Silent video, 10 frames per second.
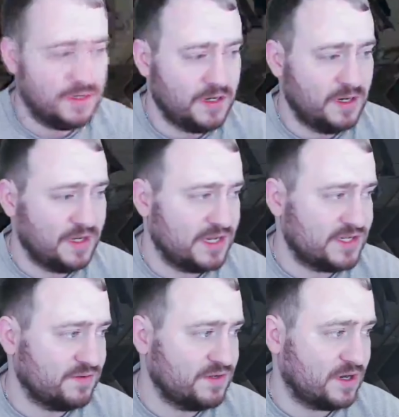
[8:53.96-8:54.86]
that's
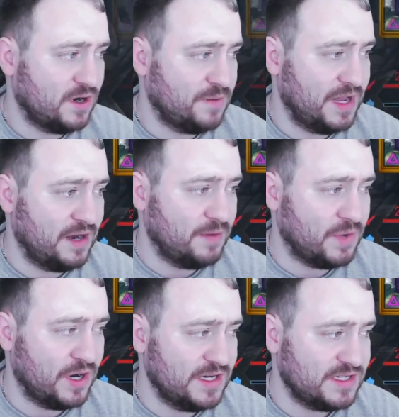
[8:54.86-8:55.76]
something to kind of bear in
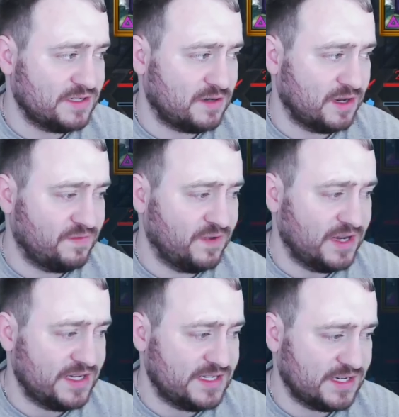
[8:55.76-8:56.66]
mind. This is like
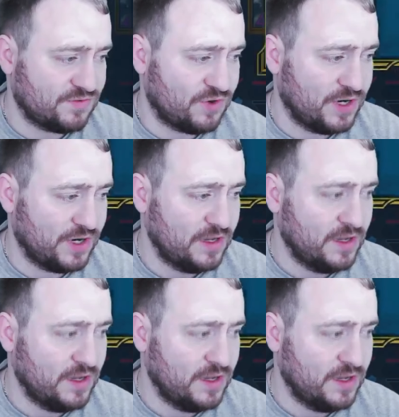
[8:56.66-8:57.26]
36, right,